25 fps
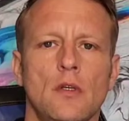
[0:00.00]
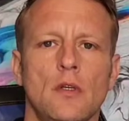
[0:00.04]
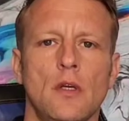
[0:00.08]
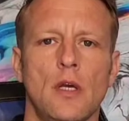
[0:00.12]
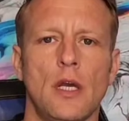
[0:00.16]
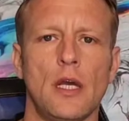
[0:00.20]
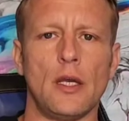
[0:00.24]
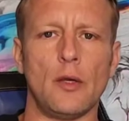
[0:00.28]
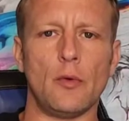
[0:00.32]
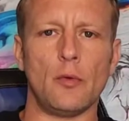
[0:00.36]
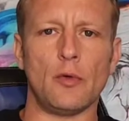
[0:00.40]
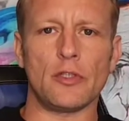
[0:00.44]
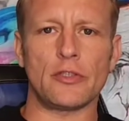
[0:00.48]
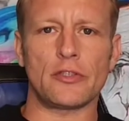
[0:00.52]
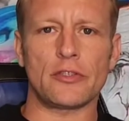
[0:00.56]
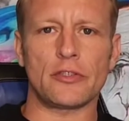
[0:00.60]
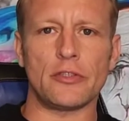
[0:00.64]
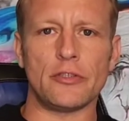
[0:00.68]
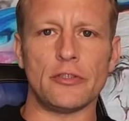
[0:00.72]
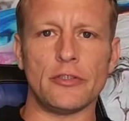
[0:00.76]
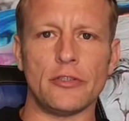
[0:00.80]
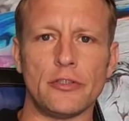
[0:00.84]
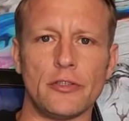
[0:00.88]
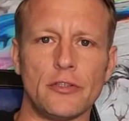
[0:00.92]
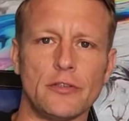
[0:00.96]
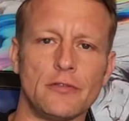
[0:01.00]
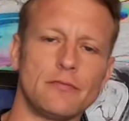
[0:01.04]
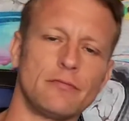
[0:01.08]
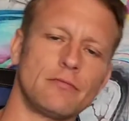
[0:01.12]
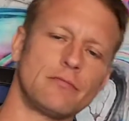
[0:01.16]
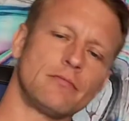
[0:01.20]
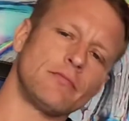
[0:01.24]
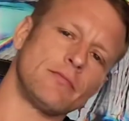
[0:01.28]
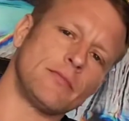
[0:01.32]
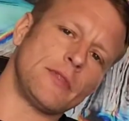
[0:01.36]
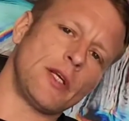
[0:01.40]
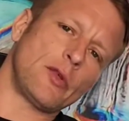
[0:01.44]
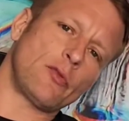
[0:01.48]
Hey, what's good?
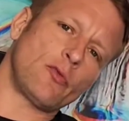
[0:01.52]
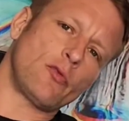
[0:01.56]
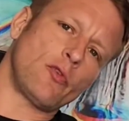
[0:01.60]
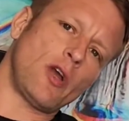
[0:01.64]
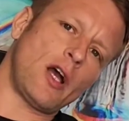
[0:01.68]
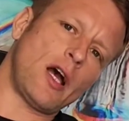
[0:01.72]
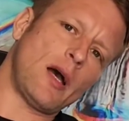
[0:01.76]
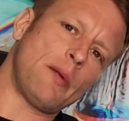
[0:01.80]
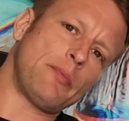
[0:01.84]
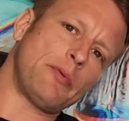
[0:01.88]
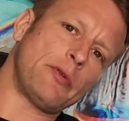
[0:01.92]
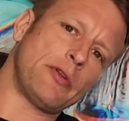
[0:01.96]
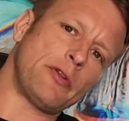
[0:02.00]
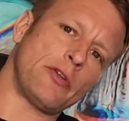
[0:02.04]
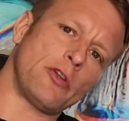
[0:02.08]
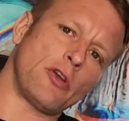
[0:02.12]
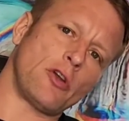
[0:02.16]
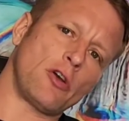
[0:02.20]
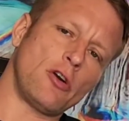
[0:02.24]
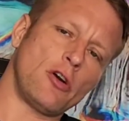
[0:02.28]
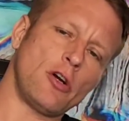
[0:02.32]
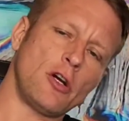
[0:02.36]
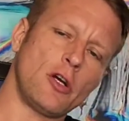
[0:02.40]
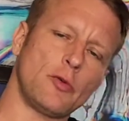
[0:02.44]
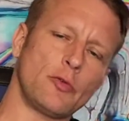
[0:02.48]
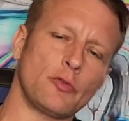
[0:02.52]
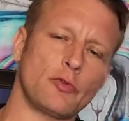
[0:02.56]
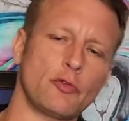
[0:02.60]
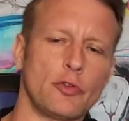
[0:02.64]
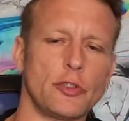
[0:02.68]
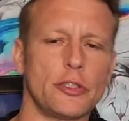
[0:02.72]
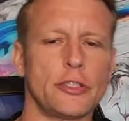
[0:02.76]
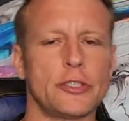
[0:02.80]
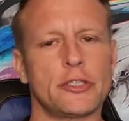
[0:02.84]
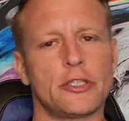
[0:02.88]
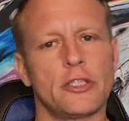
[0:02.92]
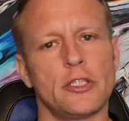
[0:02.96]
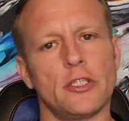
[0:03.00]
Thanks for hopping in the car with
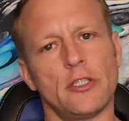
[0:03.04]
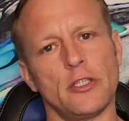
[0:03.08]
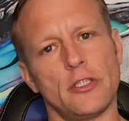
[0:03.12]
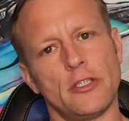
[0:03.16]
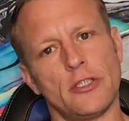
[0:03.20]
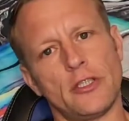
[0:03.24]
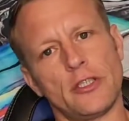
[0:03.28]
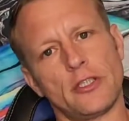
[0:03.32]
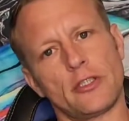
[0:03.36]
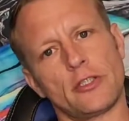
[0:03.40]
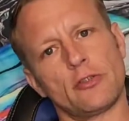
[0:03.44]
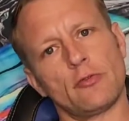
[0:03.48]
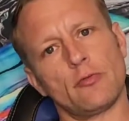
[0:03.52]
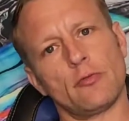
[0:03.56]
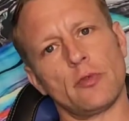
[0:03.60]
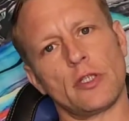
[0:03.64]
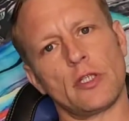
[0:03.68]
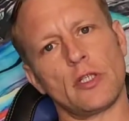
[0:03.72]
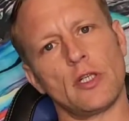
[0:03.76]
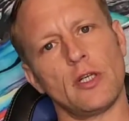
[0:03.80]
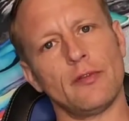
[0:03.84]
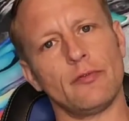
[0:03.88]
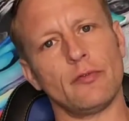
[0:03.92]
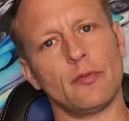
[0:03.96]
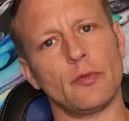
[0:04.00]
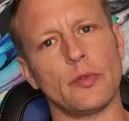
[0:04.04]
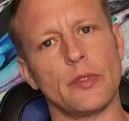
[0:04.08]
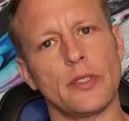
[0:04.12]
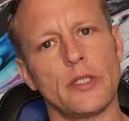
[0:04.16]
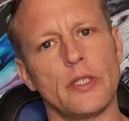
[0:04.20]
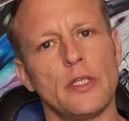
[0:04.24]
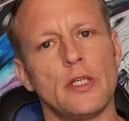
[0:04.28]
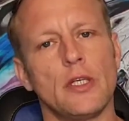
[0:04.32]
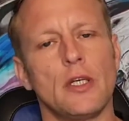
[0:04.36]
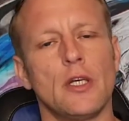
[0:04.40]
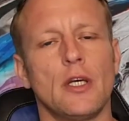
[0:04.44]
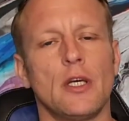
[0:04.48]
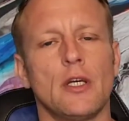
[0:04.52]
Christian Addiction Recovery,
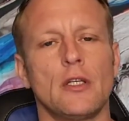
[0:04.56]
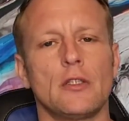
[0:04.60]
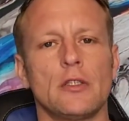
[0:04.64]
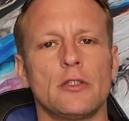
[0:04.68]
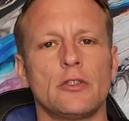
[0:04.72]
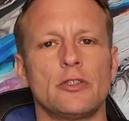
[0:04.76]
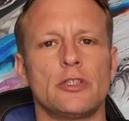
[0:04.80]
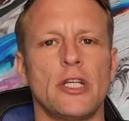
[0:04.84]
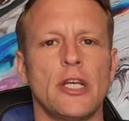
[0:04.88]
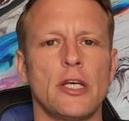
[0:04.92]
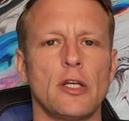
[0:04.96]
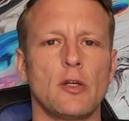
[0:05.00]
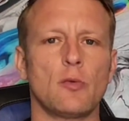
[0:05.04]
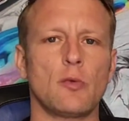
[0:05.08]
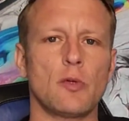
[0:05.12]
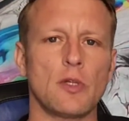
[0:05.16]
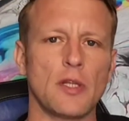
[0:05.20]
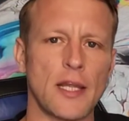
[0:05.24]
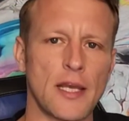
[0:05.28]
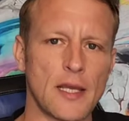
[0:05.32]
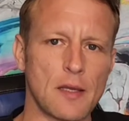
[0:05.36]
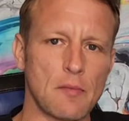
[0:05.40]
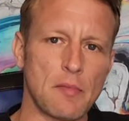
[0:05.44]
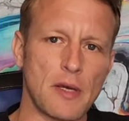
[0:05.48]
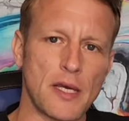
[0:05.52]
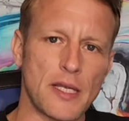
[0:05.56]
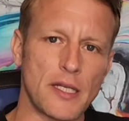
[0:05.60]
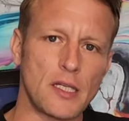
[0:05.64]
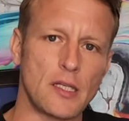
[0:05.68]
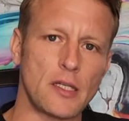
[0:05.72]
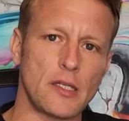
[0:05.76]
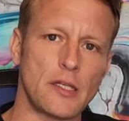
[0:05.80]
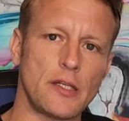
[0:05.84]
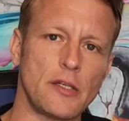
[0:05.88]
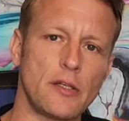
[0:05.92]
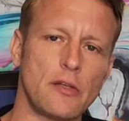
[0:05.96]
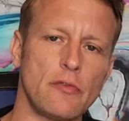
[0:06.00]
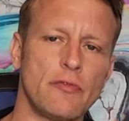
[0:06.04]
the channel where like minded
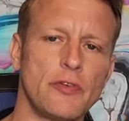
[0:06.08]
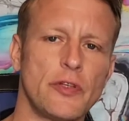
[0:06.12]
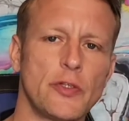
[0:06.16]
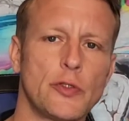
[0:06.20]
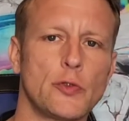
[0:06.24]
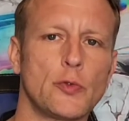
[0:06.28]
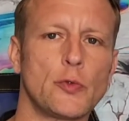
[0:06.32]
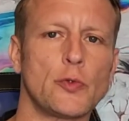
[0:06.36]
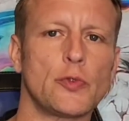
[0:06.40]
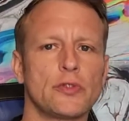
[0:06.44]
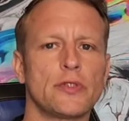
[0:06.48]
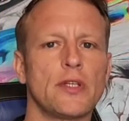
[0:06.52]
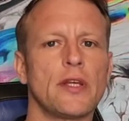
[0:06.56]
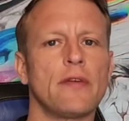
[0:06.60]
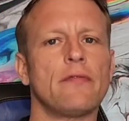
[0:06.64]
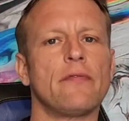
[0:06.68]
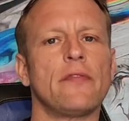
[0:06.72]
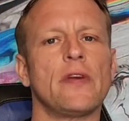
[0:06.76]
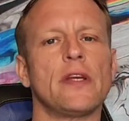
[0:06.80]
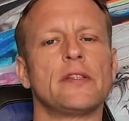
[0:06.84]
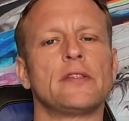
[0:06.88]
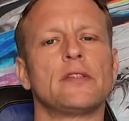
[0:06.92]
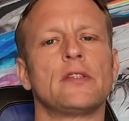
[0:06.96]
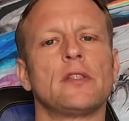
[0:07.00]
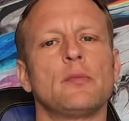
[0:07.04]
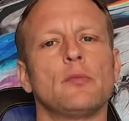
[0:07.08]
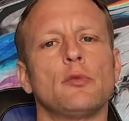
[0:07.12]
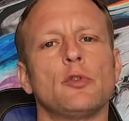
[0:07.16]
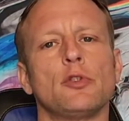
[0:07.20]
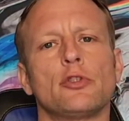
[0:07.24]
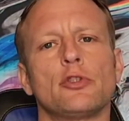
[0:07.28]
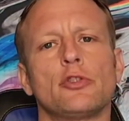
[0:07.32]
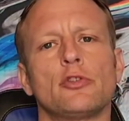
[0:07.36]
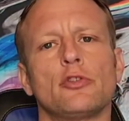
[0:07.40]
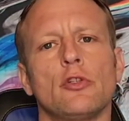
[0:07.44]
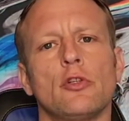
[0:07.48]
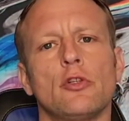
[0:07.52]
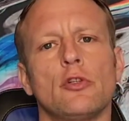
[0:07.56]
individuals that face similar
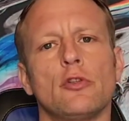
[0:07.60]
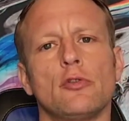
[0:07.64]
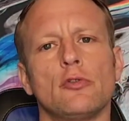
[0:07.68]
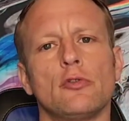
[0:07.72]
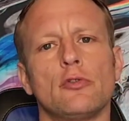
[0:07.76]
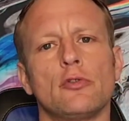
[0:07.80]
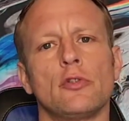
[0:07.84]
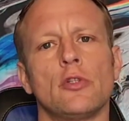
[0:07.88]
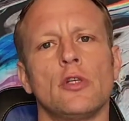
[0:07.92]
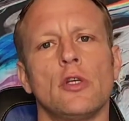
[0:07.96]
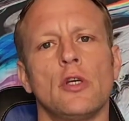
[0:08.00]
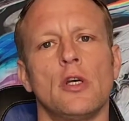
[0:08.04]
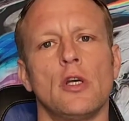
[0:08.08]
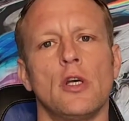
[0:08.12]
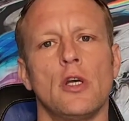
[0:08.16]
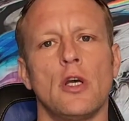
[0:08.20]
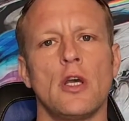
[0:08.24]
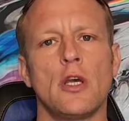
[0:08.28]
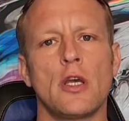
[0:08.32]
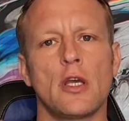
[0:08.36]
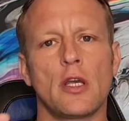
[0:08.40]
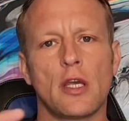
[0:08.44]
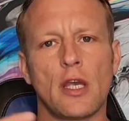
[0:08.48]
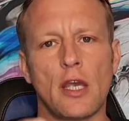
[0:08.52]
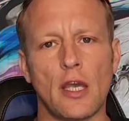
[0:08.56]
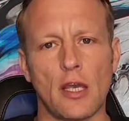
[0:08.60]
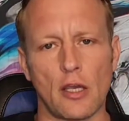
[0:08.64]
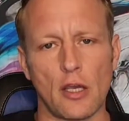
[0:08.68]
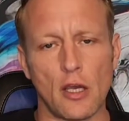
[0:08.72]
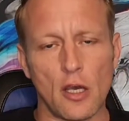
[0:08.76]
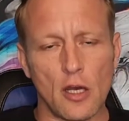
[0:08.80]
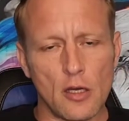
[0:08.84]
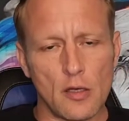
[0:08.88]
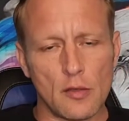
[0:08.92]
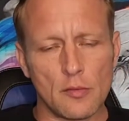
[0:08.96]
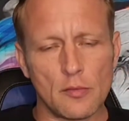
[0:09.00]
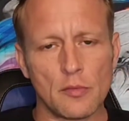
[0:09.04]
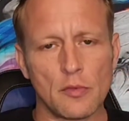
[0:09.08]
struggles can
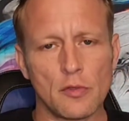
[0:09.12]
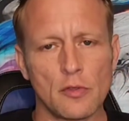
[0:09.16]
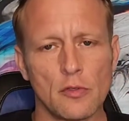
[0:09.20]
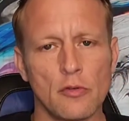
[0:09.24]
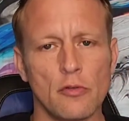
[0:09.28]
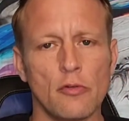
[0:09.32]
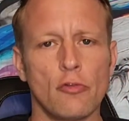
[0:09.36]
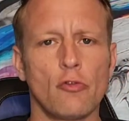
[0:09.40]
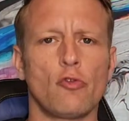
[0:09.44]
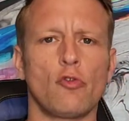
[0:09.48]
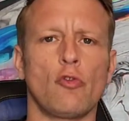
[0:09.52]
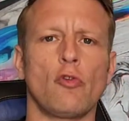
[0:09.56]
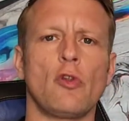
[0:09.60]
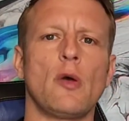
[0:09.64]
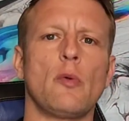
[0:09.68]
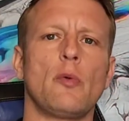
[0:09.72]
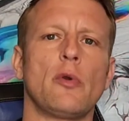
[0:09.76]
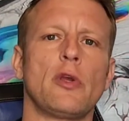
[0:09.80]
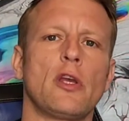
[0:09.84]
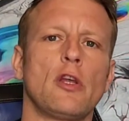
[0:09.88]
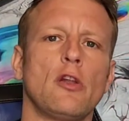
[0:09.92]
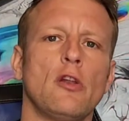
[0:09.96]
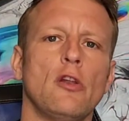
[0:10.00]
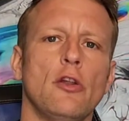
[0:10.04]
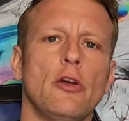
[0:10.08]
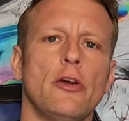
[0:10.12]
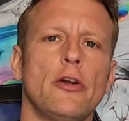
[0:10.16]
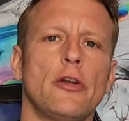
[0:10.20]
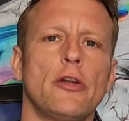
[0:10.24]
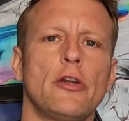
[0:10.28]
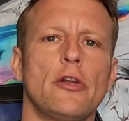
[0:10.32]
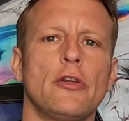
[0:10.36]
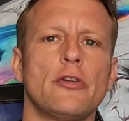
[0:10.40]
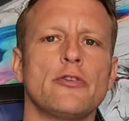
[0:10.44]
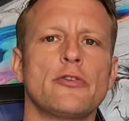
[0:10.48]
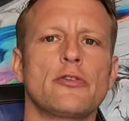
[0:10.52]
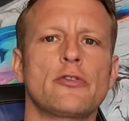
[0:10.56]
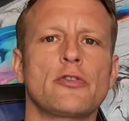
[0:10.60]
come so that we can learn
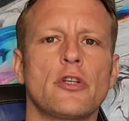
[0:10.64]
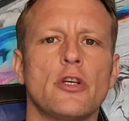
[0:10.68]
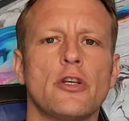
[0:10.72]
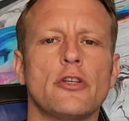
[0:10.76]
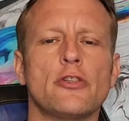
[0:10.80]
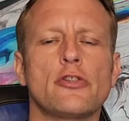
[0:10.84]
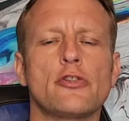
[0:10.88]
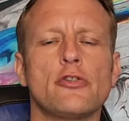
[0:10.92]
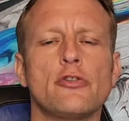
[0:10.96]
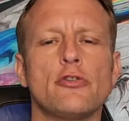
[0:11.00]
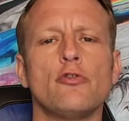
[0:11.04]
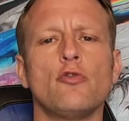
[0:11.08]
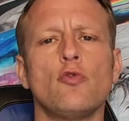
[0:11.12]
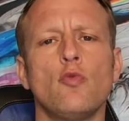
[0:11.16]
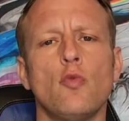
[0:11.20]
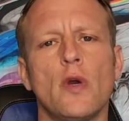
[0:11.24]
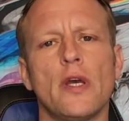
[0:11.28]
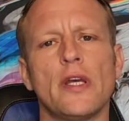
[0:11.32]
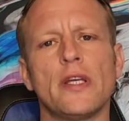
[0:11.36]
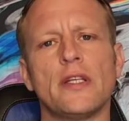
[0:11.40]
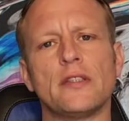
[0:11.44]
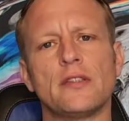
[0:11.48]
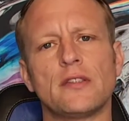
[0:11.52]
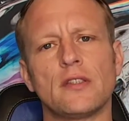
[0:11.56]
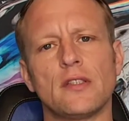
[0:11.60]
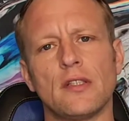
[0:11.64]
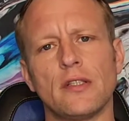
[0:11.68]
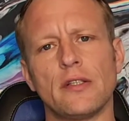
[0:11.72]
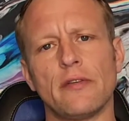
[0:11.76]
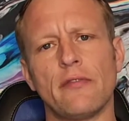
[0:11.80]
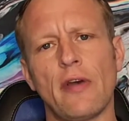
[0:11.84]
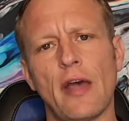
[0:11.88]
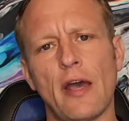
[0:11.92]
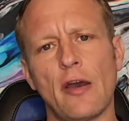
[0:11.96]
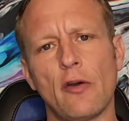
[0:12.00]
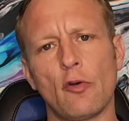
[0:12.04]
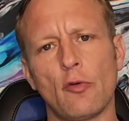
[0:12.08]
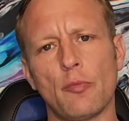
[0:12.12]
and discuss new ways to live
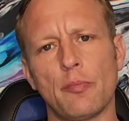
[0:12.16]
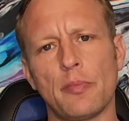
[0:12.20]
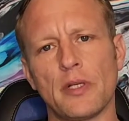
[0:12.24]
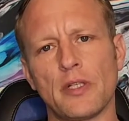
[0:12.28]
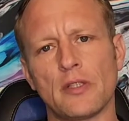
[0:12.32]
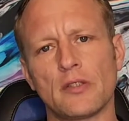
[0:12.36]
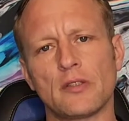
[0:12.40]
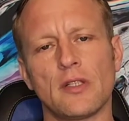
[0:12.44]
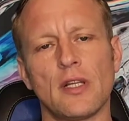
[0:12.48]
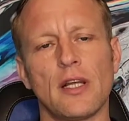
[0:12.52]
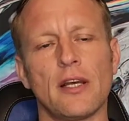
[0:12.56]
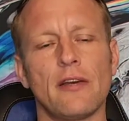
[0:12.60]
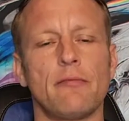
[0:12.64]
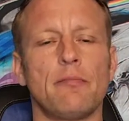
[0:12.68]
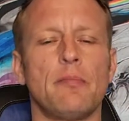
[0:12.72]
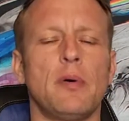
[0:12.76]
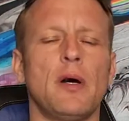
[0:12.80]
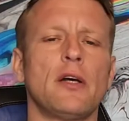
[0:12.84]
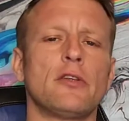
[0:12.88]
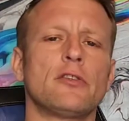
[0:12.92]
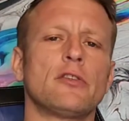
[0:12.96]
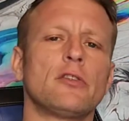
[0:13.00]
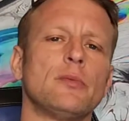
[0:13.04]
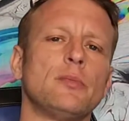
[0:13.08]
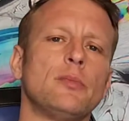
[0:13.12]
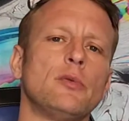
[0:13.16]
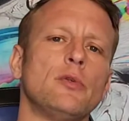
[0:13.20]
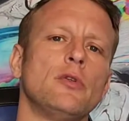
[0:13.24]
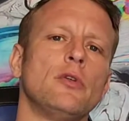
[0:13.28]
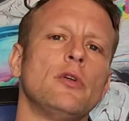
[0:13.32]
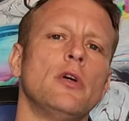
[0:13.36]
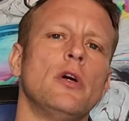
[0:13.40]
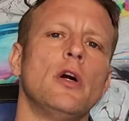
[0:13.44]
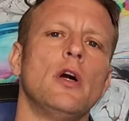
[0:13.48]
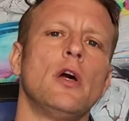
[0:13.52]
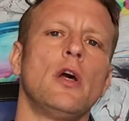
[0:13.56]
our best life possible